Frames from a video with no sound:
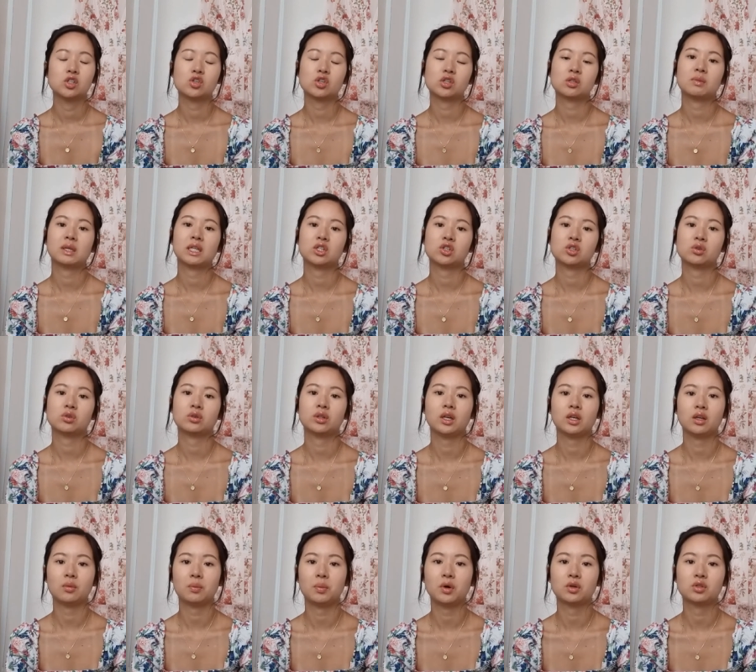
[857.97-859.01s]
Just make sure that
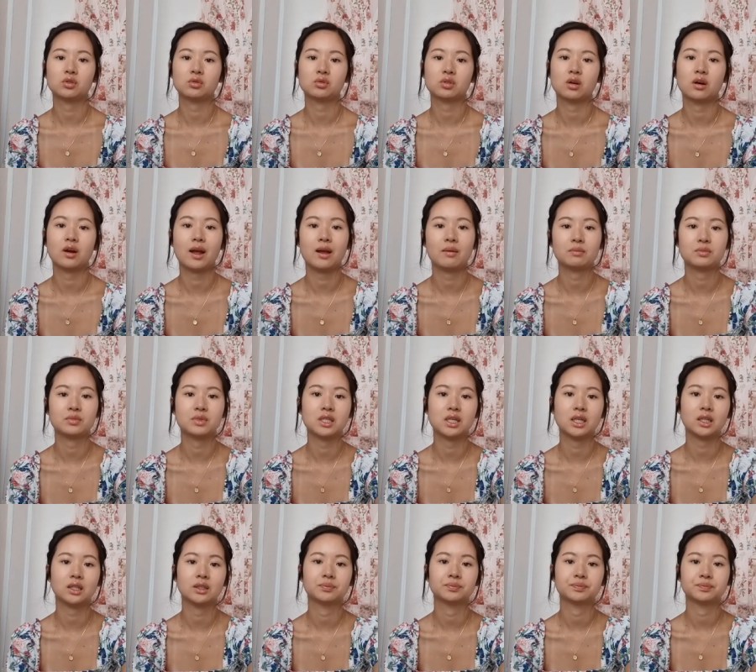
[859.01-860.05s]
your bottles are
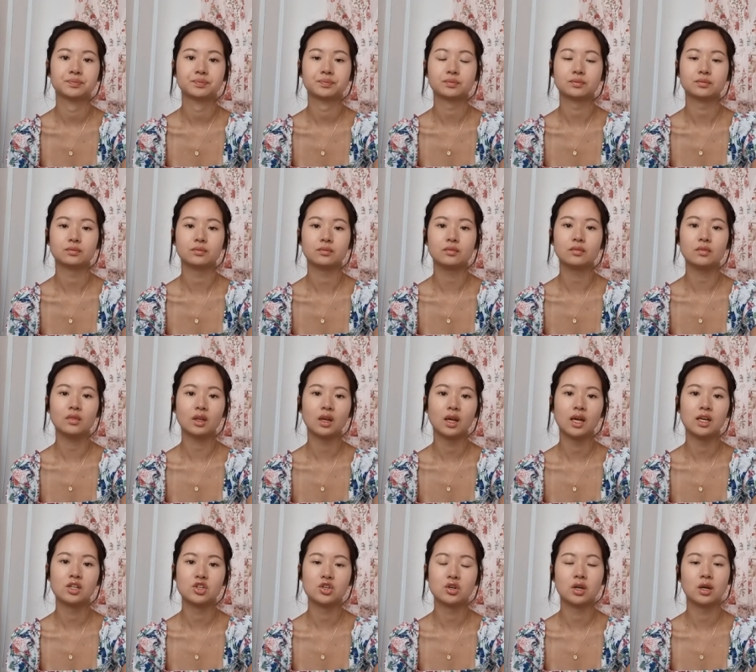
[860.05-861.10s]
empty
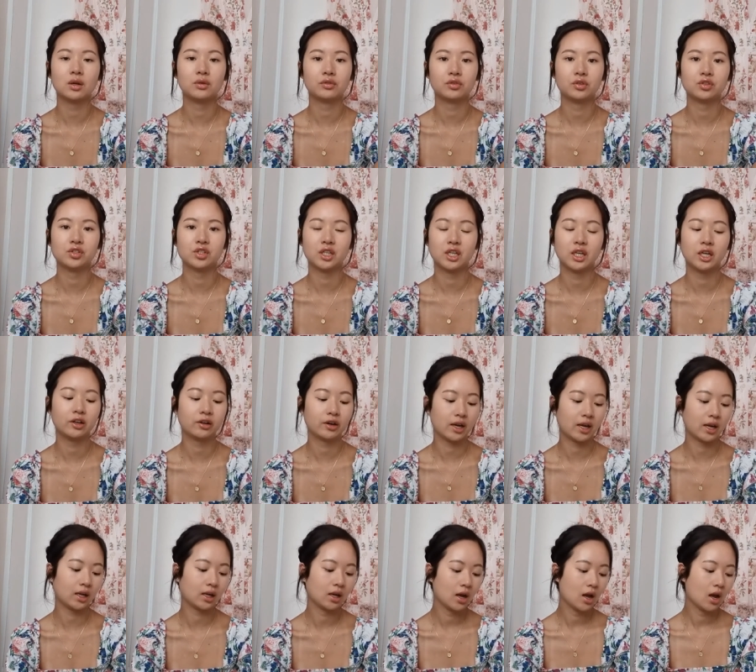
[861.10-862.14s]
as you're going through
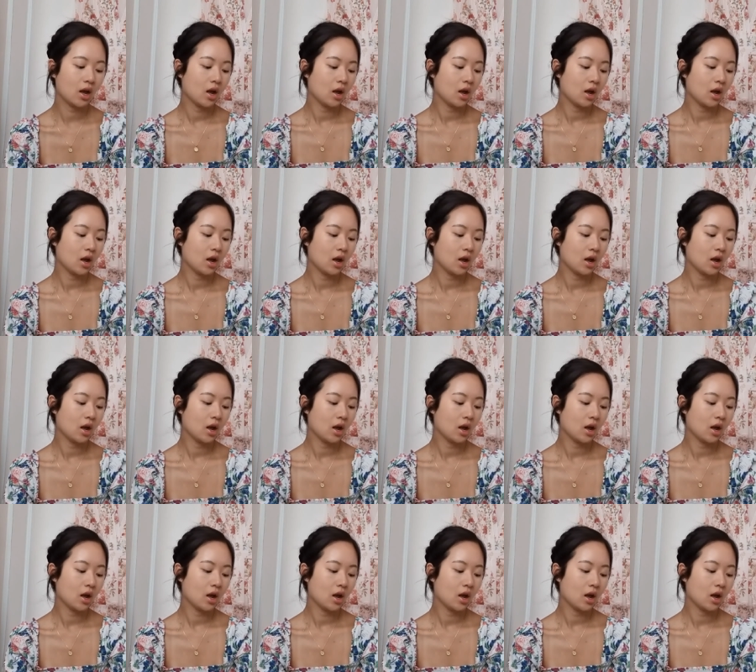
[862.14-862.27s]
security.